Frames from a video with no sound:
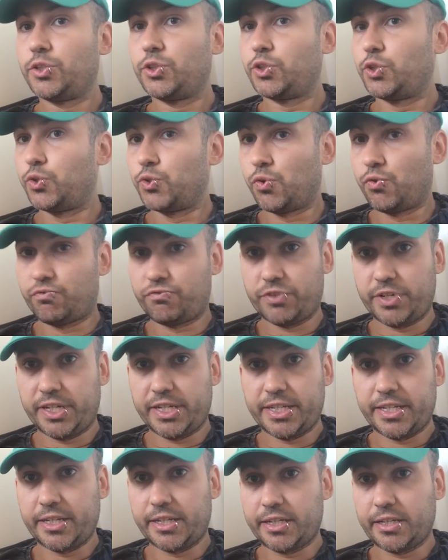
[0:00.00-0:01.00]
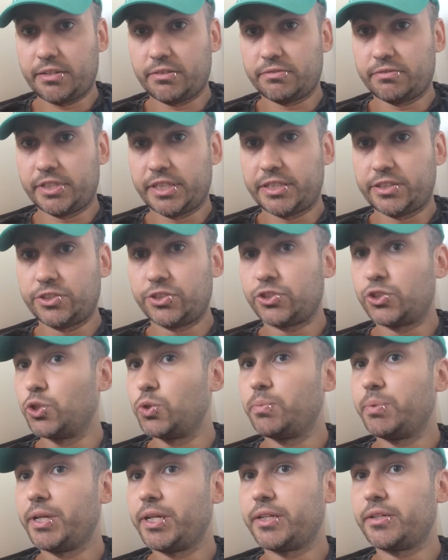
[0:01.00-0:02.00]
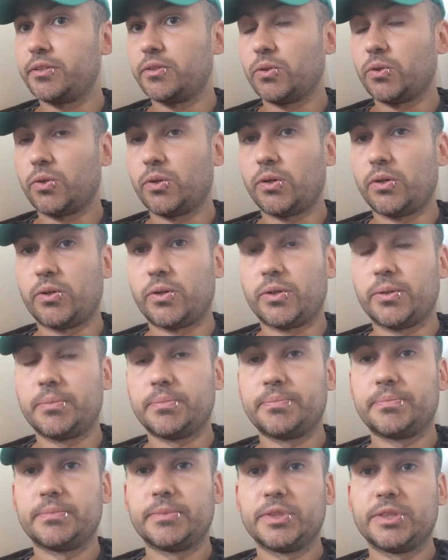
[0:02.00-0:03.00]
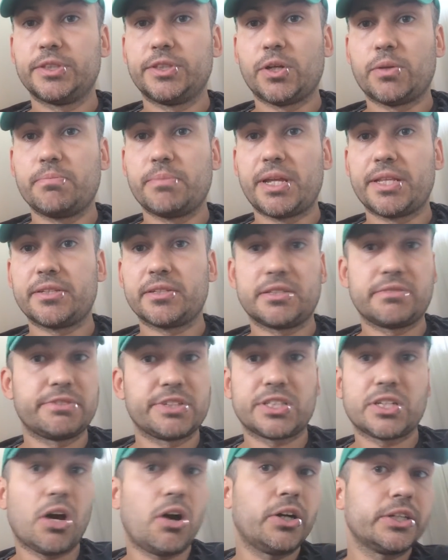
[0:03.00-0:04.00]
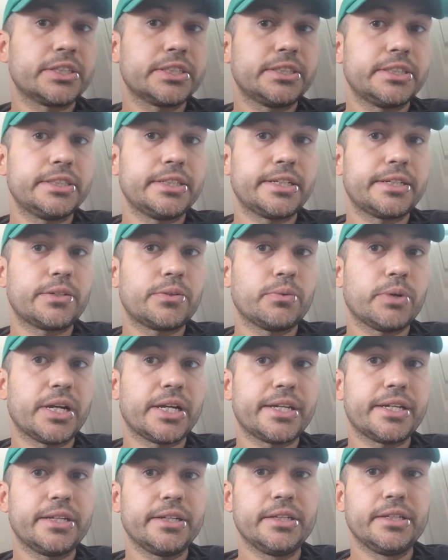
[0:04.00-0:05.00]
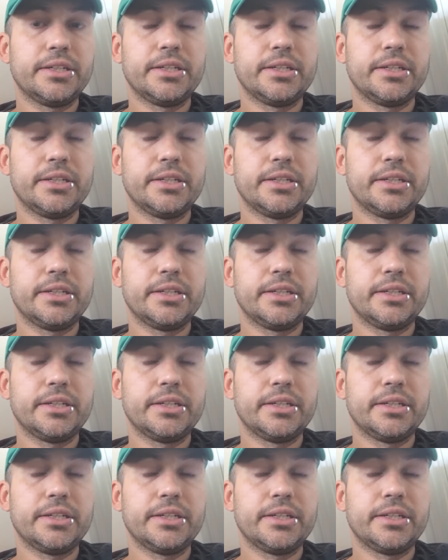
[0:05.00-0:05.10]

you're not really, really stupid or you know, mentally retarded in any way,